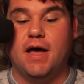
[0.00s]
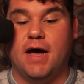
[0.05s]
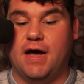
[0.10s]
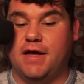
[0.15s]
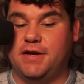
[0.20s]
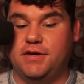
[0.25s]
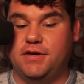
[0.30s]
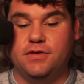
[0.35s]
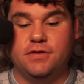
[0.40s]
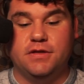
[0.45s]

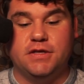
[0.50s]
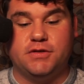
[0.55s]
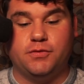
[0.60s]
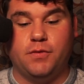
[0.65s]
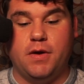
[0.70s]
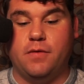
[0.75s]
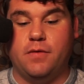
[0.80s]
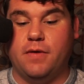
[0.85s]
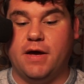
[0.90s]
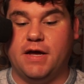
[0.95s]
New this
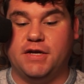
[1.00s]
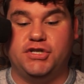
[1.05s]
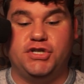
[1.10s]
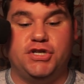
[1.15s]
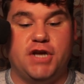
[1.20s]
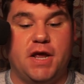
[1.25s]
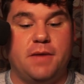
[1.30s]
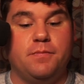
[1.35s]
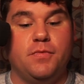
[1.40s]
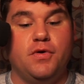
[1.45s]
week, we got
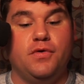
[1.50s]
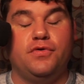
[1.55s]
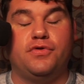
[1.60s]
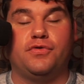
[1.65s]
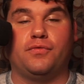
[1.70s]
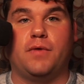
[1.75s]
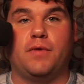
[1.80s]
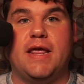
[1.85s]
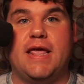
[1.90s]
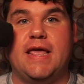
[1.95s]
Shenmue
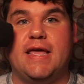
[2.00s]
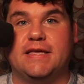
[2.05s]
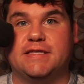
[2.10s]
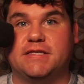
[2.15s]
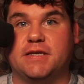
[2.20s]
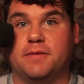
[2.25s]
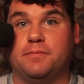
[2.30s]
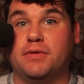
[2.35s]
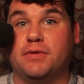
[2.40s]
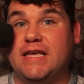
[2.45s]
3.
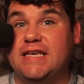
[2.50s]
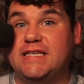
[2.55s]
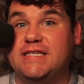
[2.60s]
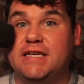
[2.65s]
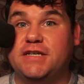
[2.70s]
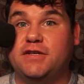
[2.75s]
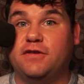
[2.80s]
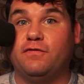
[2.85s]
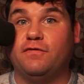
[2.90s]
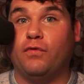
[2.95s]
It's a
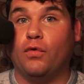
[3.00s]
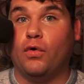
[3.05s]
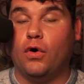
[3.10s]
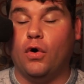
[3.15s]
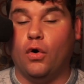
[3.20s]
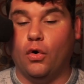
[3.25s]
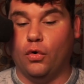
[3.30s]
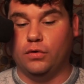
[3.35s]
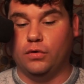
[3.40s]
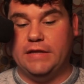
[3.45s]
PlayStation
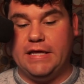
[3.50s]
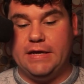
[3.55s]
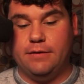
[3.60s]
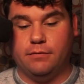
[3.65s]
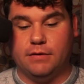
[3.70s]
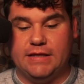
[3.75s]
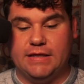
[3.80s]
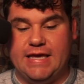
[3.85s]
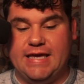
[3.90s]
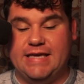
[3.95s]
4 only
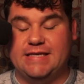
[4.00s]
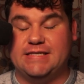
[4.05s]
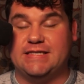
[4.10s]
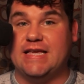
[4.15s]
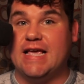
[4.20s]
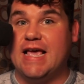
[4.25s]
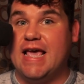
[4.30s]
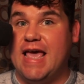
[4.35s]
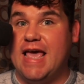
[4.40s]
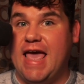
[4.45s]
release,
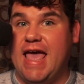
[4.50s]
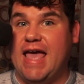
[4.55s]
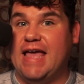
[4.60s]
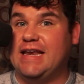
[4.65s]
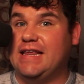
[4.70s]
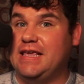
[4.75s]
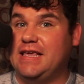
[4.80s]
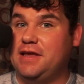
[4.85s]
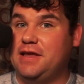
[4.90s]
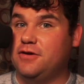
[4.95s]

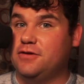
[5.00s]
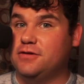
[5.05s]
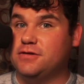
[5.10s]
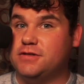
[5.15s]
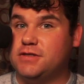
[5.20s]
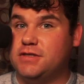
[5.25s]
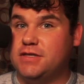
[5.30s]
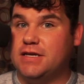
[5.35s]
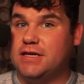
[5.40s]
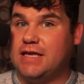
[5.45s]
and
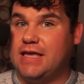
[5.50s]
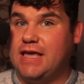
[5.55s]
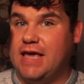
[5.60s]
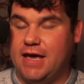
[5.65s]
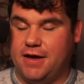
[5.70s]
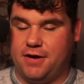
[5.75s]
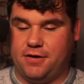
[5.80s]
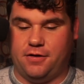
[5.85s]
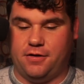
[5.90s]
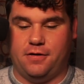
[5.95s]
here's the
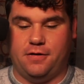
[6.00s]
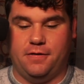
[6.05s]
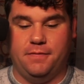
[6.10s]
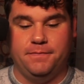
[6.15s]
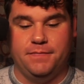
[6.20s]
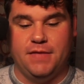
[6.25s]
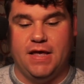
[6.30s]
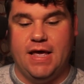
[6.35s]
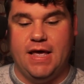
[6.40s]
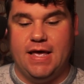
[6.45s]
kicker.
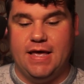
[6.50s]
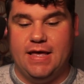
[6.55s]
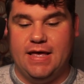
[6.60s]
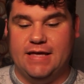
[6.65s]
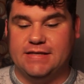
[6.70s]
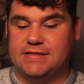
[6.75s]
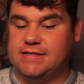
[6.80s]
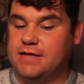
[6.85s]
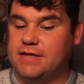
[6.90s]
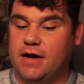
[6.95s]

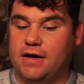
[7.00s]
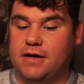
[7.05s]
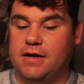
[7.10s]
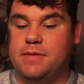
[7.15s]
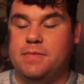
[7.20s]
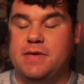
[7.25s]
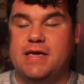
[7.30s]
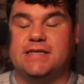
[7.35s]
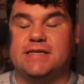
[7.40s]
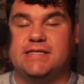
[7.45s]
It's not going
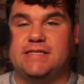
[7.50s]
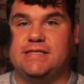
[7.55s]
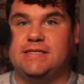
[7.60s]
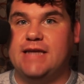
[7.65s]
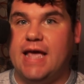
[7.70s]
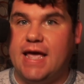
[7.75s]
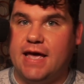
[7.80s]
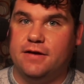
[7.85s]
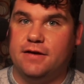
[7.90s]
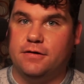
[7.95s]
to be a
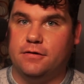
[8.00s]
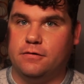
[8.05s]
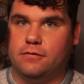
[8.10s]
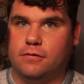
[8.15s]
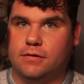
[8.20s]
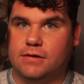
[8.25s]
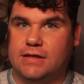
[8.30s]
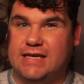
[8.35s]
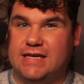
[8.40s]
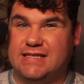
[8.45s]
standard
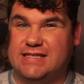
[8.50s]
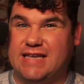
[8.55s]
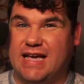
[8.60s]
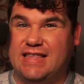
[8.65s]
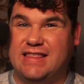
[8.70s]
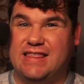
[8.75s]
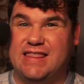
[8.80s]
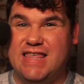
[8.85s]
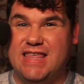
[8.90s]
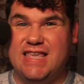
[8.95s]
release.
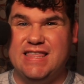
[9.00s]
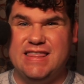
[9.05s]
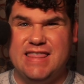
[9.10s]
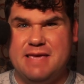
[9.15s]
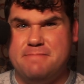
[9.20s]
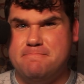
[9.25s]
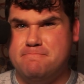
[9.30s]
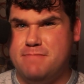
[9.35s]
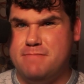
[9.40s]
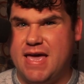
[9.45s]
I think
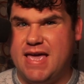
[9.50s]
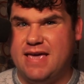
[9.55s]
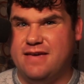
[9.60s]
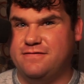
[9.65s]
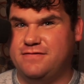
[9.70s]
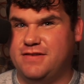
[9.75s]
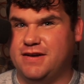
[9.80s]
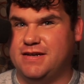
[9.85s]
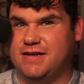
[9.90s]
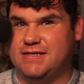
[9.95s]
they may
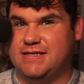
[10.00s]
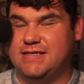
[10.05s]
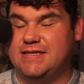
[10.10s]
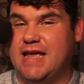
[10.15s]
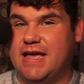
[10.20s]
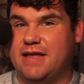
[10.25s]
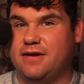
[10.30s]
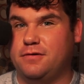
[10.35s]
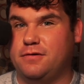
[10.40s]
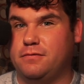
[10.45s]
have done a
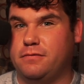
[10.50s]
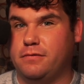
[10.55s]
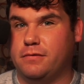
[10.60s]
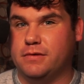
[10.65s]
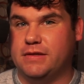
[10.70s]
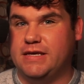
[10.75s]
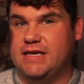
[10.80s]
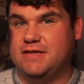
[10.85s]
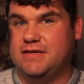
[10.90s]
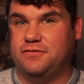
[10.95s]
standard
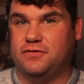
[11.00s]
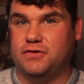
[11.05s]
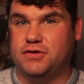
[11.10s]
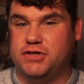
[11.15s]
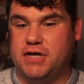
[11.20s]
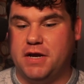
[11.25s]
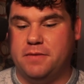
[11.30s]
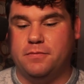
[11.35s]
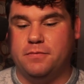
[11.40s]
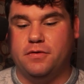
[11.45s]
release for
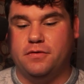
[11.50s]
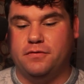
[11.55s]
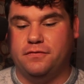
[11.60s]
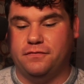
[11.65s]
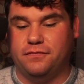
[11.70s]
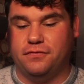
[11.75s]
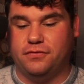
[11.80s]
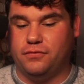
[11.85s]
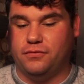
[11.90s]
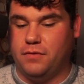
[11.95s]
Shenmue
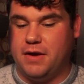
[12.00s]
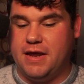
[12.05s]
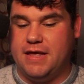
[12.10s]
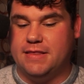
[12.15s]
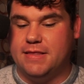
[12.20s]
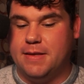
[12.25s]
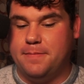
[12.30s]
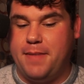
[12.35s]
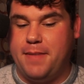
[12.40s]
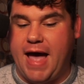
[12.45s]
3
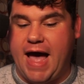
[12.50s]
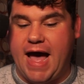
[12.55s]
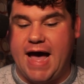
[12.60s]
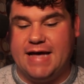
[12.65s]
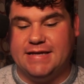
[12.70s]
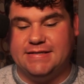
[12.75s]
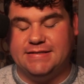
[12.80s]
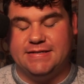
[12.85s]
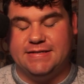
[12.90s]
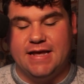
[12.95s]
in the
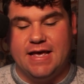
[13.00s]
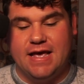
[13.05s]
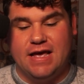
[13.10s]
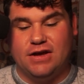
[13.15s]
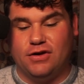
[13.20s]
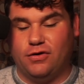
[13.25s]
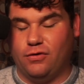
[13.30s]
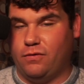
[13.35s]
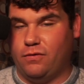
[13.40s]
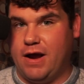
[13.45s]
past,
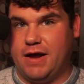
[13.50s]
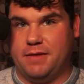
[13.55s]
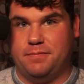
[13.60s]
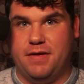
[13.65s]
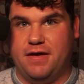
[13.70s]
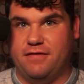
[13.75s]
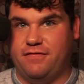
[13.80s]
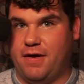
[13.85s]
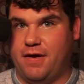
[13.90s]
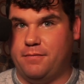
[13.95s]
correct
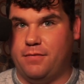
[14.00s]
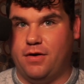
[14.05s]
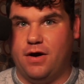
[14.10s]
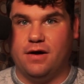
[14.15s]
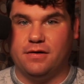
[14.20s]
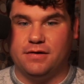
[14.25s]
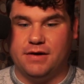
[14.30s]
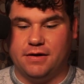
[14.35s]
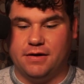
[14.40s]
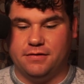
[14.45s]
me if I'm
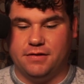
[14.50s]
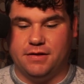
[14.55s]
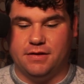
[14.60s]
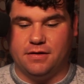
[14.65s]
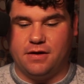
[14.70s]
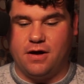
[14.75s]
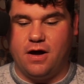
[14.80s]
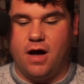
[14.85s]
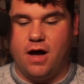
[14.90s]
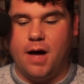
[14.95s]
wrong down in
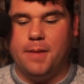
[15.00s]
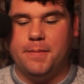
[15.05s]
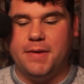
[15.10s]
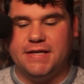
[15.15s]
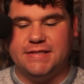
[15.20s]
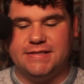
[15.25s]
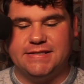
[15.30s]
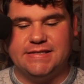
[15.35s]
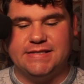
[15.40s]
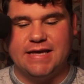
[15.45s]
the
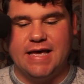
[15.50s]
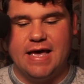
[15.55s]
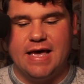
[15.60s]
comments.